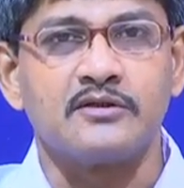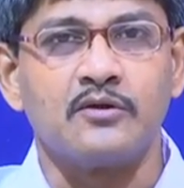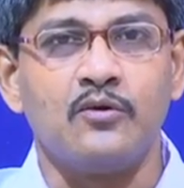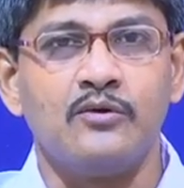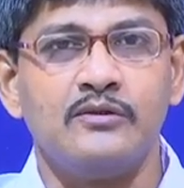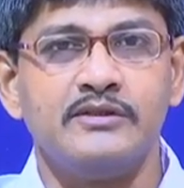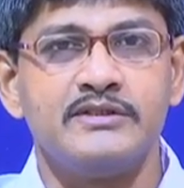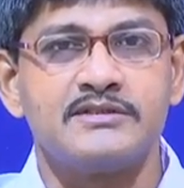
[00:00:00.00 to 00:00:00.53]

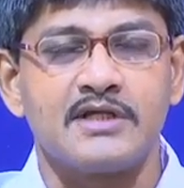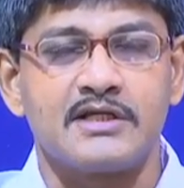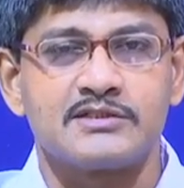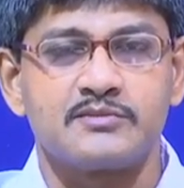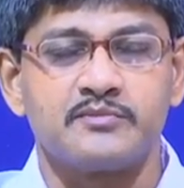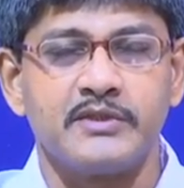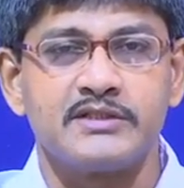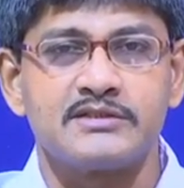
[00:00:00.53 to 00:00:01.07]
All these
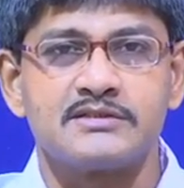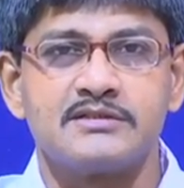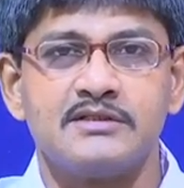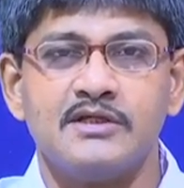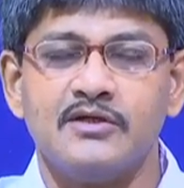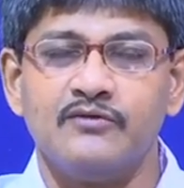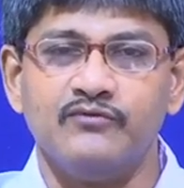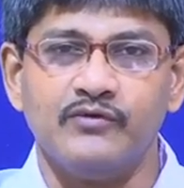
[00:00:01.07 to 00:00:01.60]
aspects
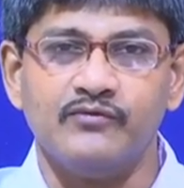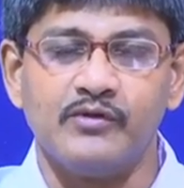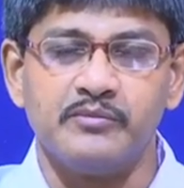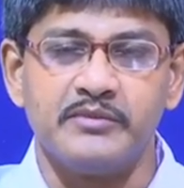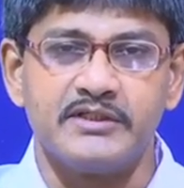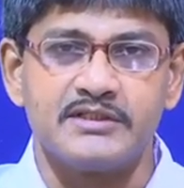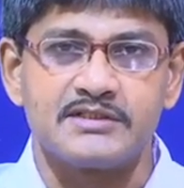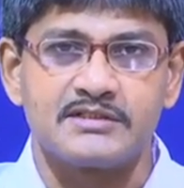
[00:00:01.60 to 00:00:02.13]
we will
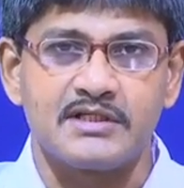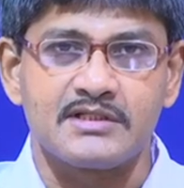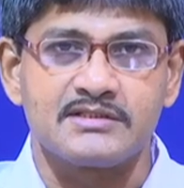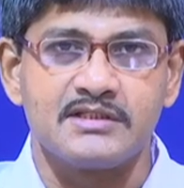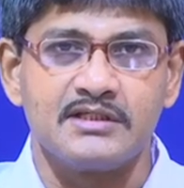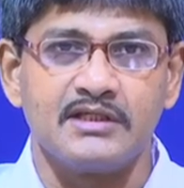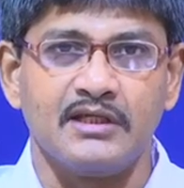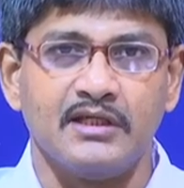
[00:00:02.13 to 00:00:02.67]
be
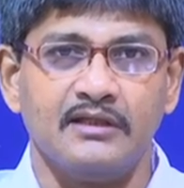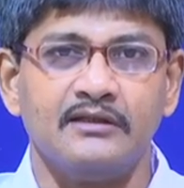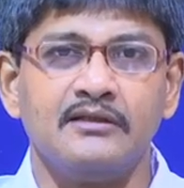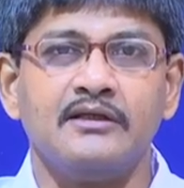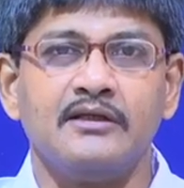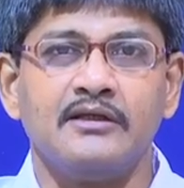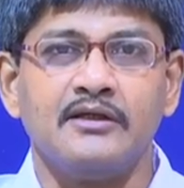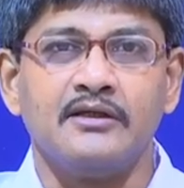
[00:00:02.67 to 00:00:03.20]
discussing in
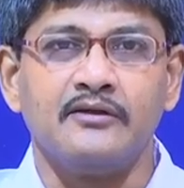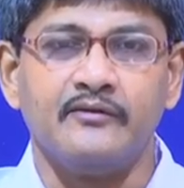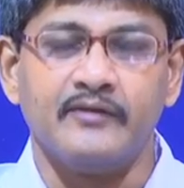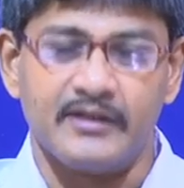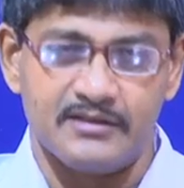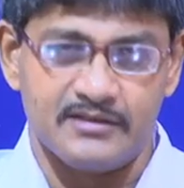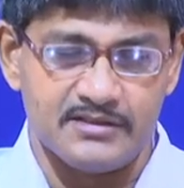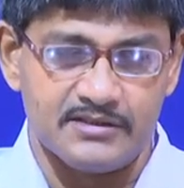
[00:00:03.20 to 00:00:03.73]

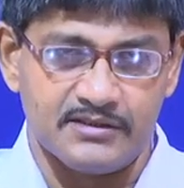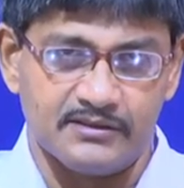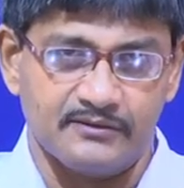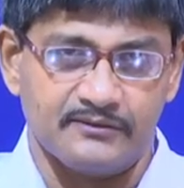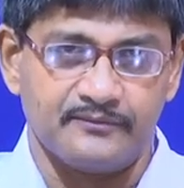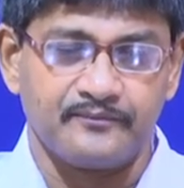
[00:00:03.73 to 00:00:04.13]
great detail.